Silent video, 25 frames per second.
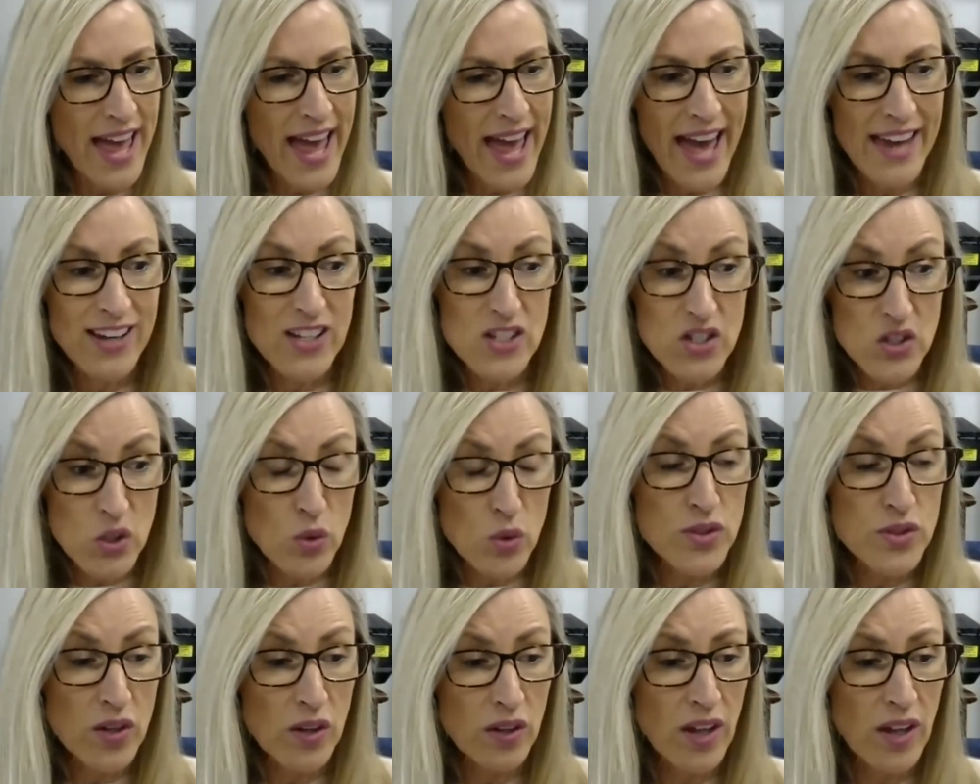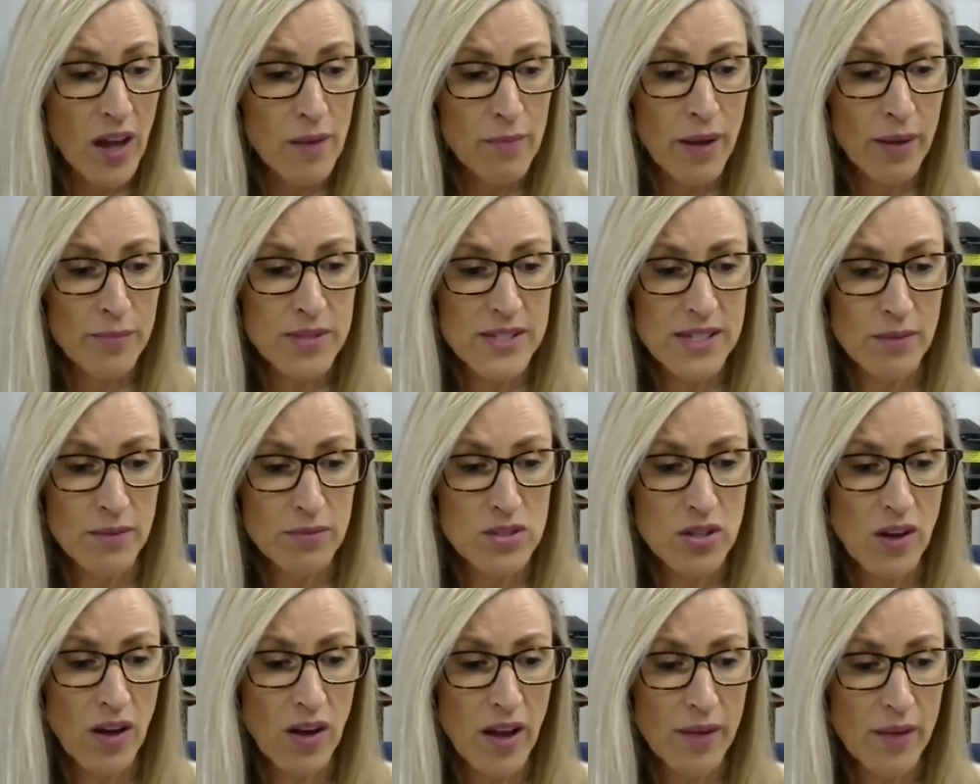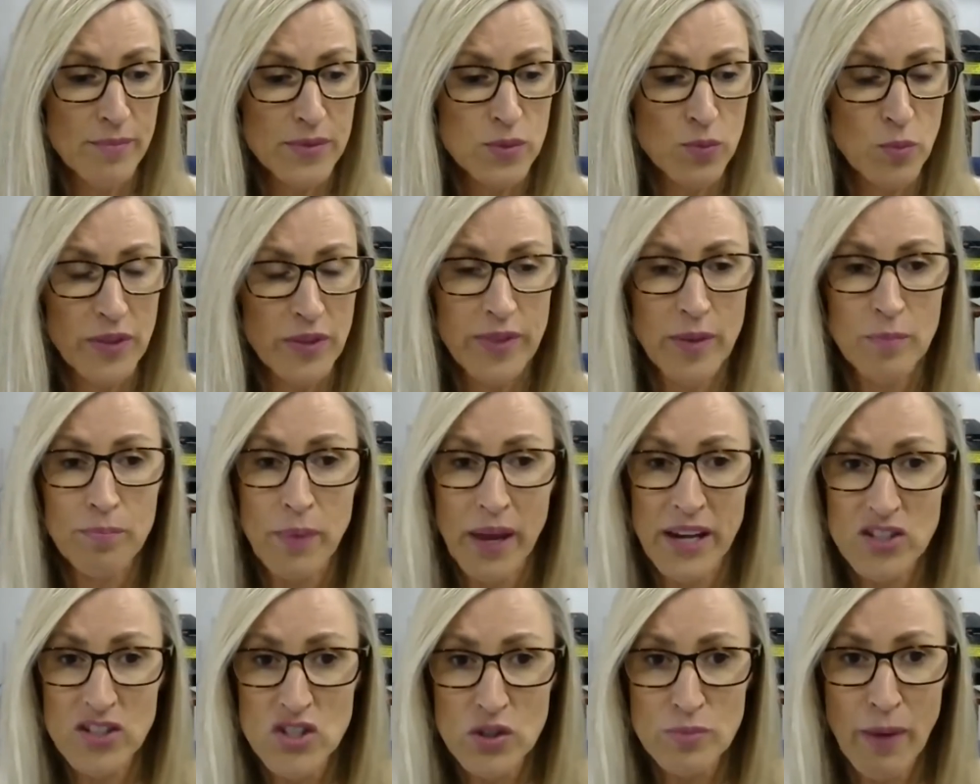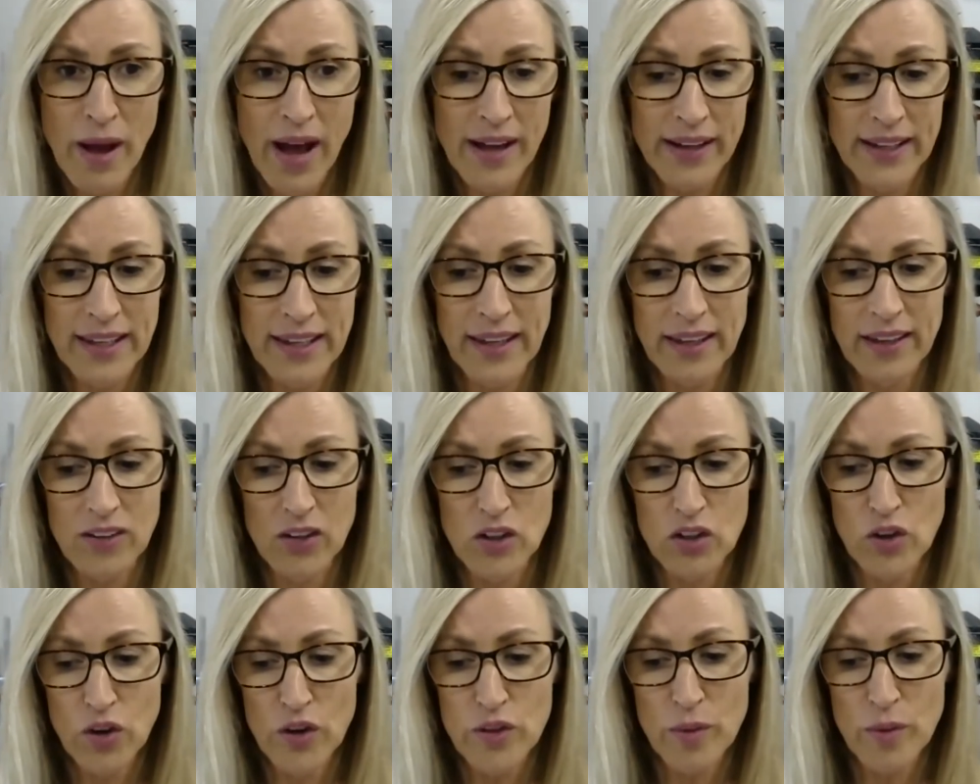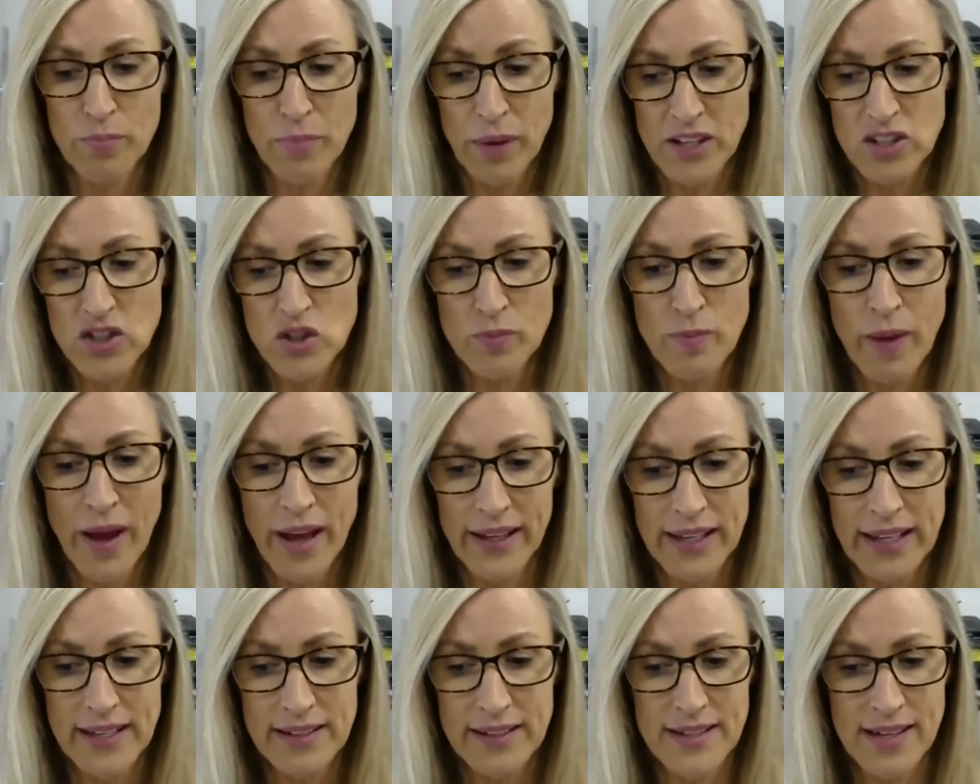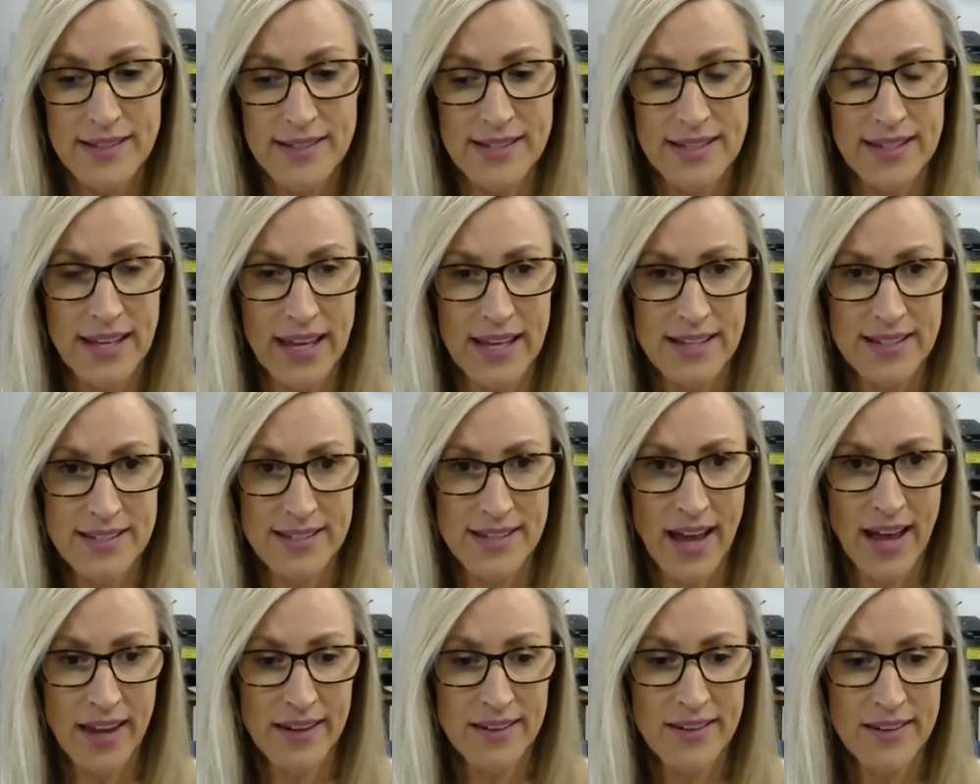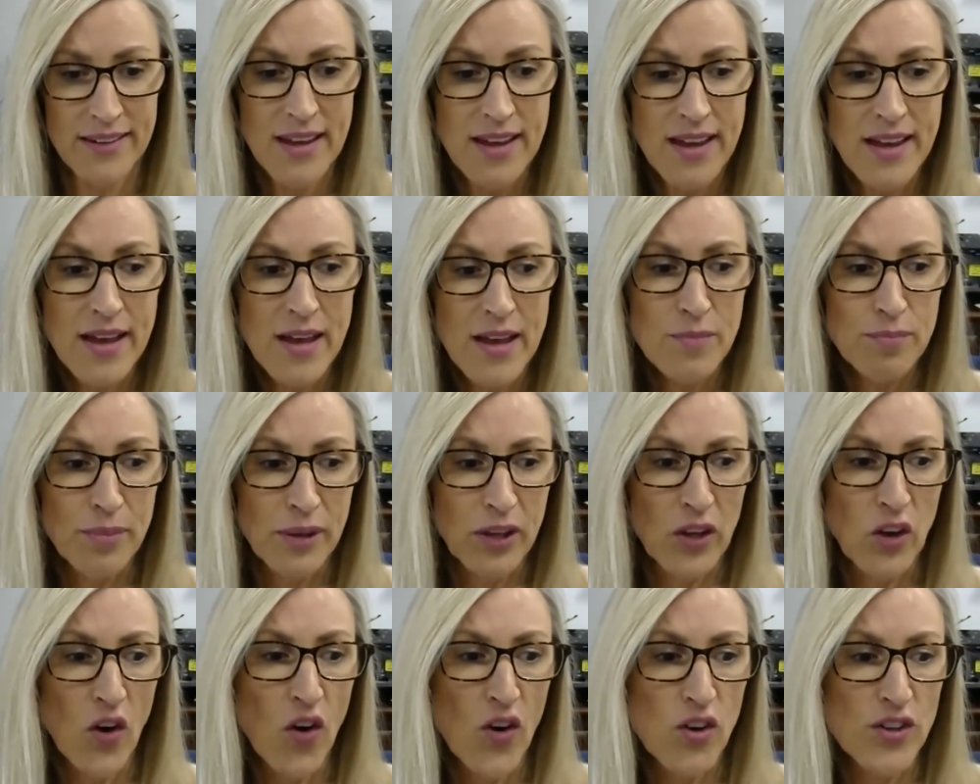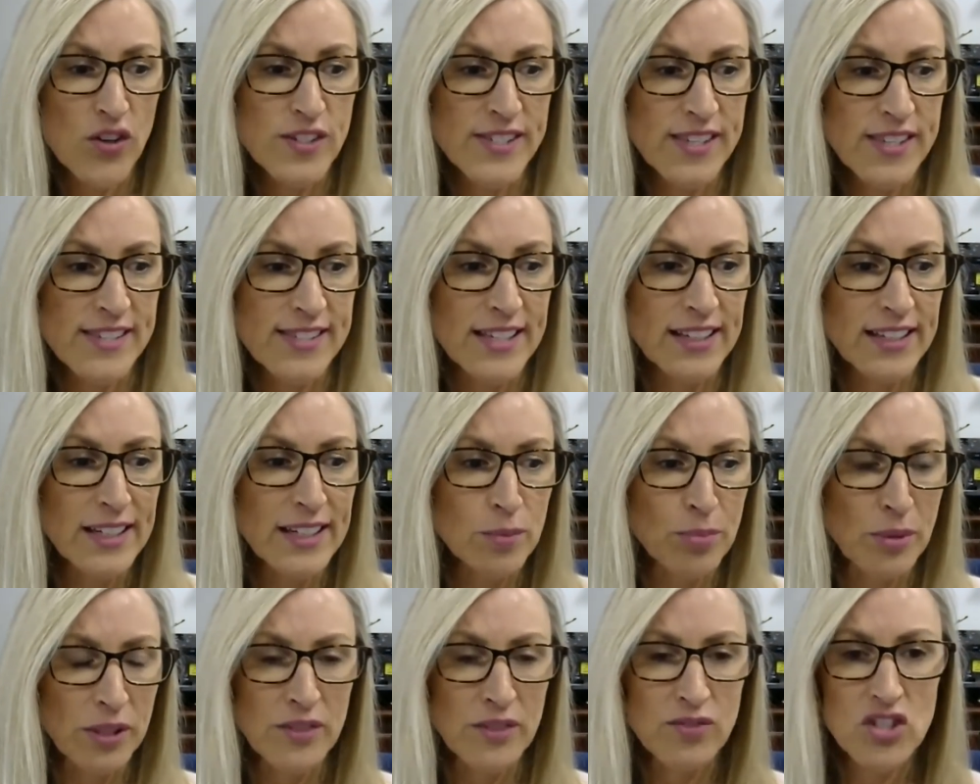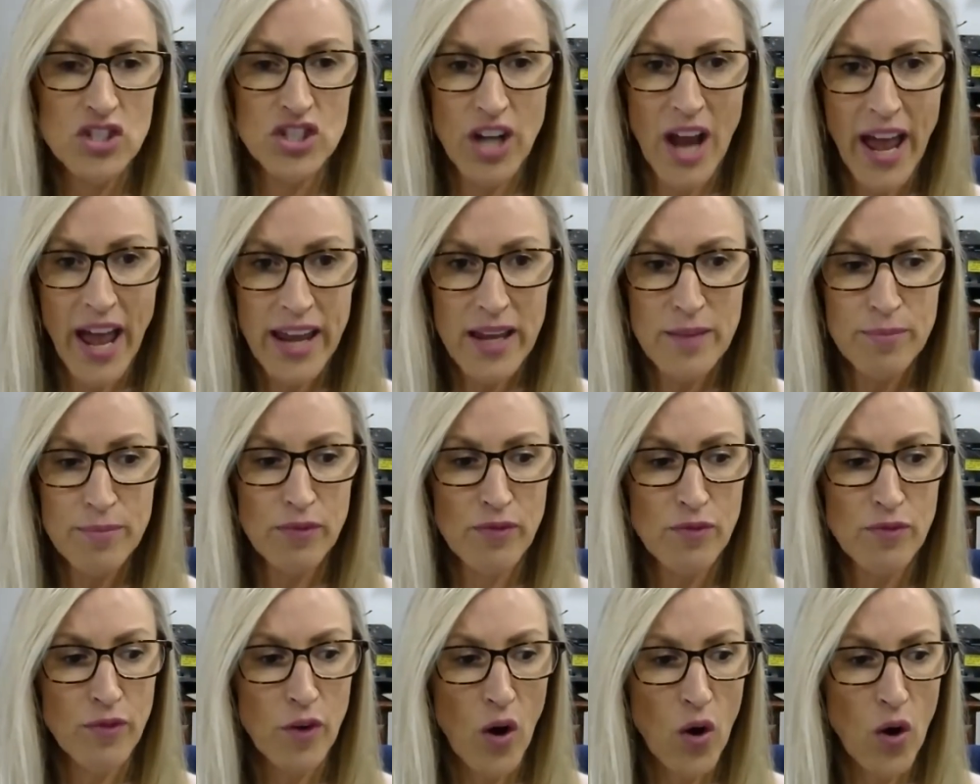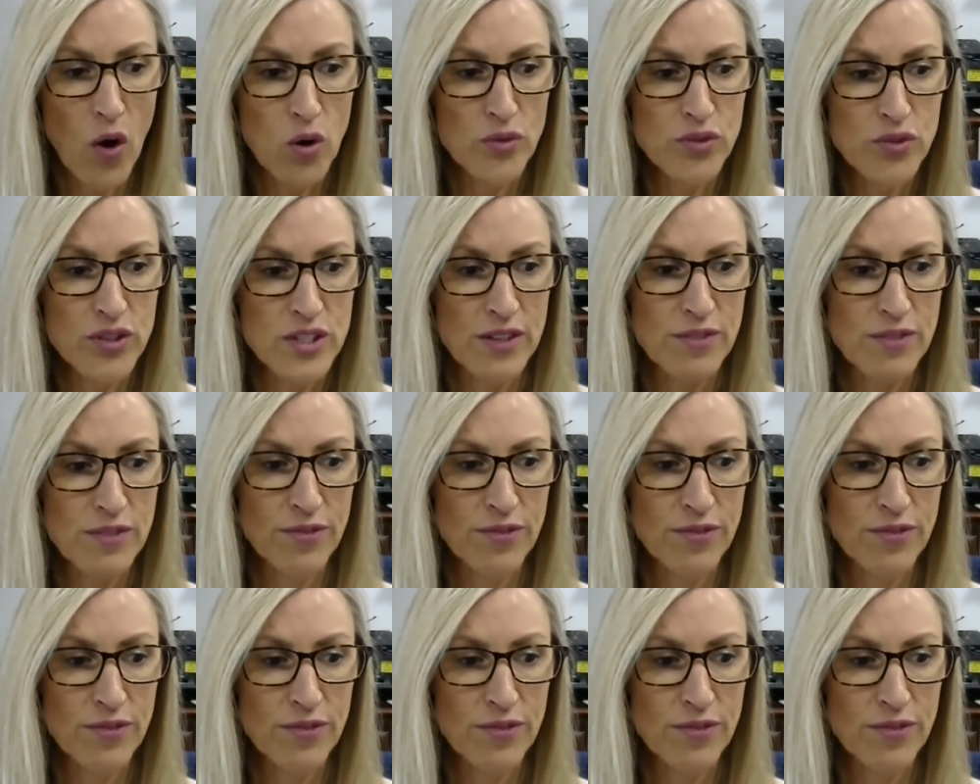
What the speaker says: And it's also come up sometimes with the benchmarking. The benchmarking doesn't get done because there's a little bit of shame involved if